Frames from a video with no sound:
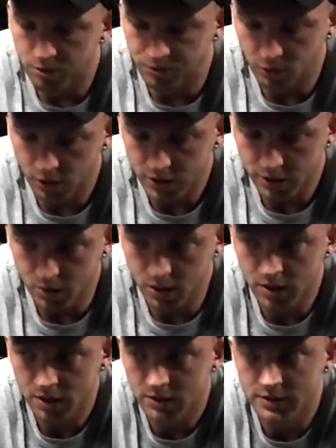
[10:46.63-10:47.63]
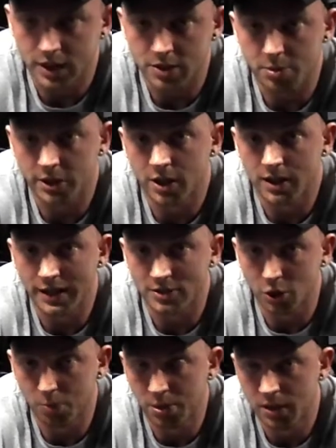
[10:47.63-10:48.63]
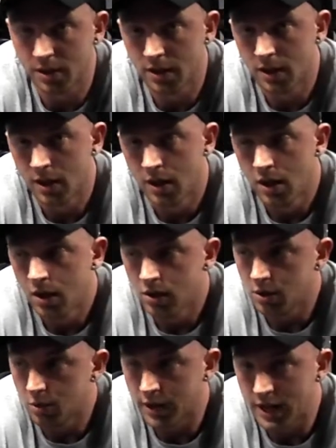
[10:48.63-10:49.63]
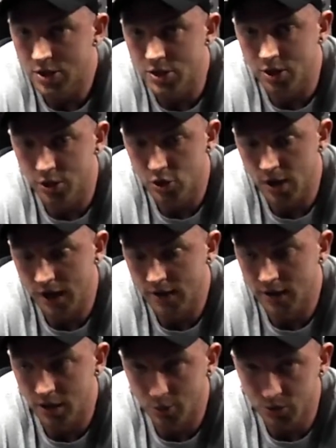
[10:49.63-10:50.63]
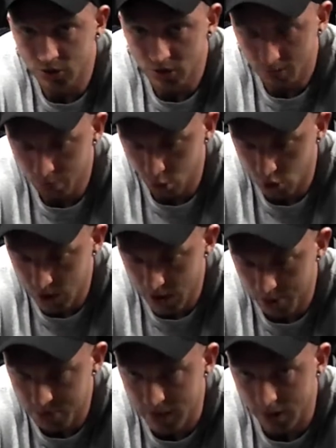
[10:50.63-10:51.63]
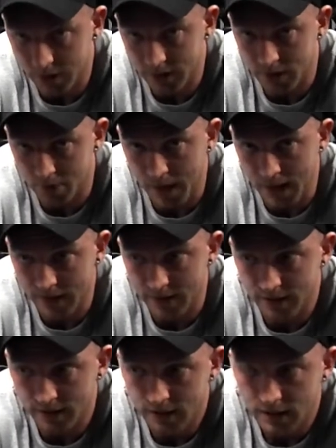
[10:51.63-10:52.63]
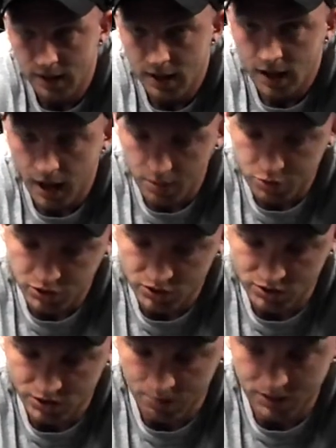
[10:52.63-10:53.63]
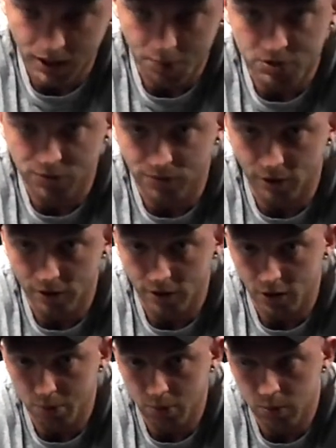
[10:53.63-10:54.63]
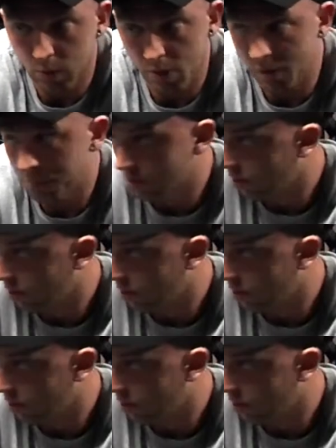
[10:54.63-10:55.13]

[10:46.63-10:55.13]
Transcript: Before you start to bring your legs up, you want to actually contract the glutes, push the hips down into the pad, just to stop the hips firing up when we pull up